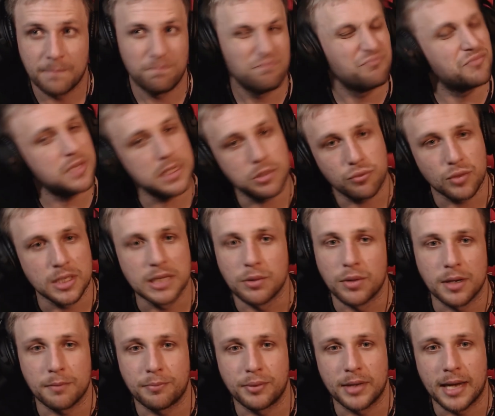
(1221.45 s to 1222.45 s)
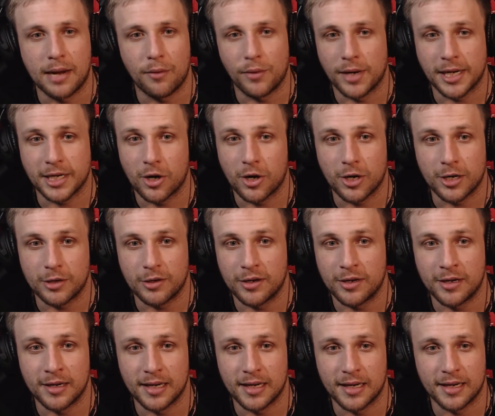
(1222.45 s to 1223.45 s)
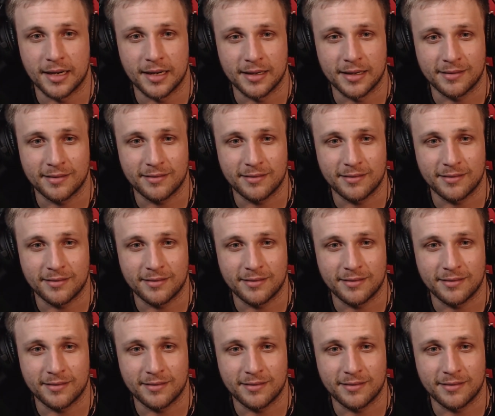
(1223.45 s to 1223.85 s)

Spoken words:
didn't really want to play it when I got it,